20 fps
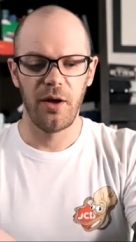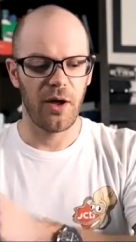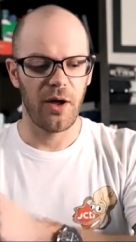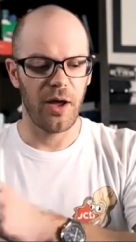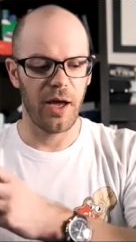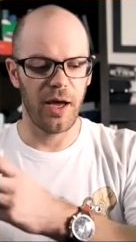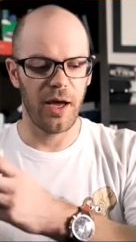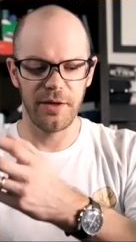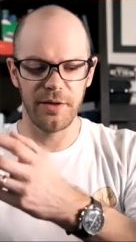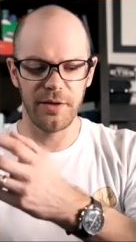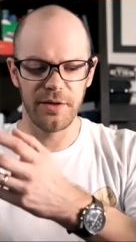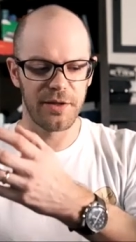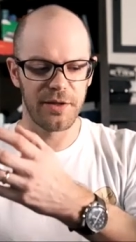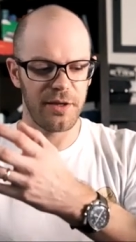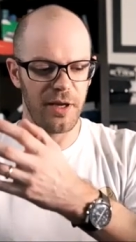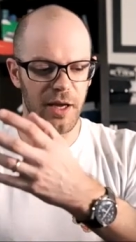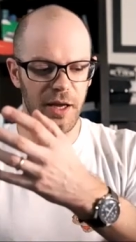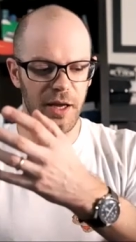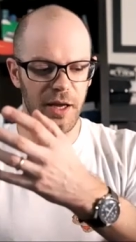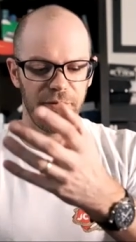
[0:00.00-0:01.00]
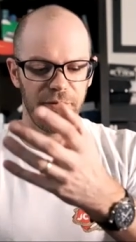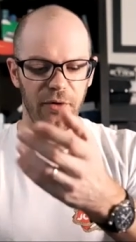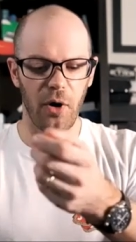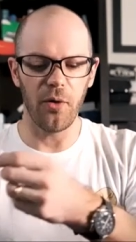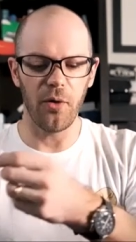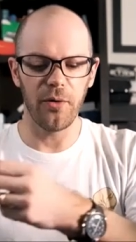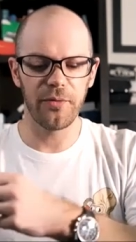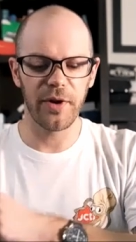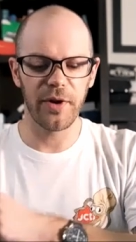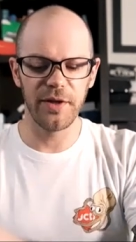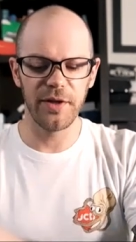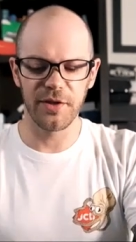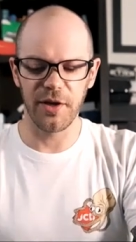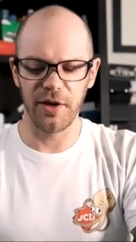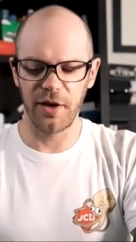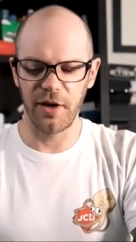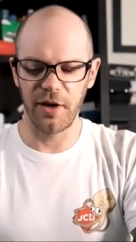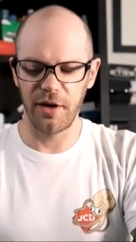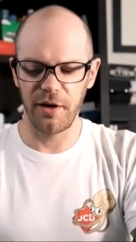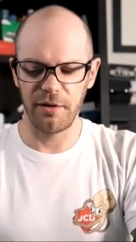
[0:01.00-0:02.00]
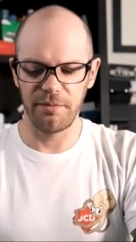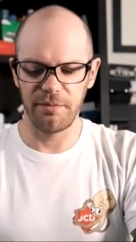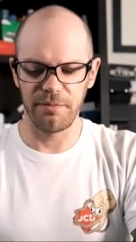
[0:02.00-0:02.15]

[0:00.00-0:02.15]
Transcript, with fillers: and it evolved into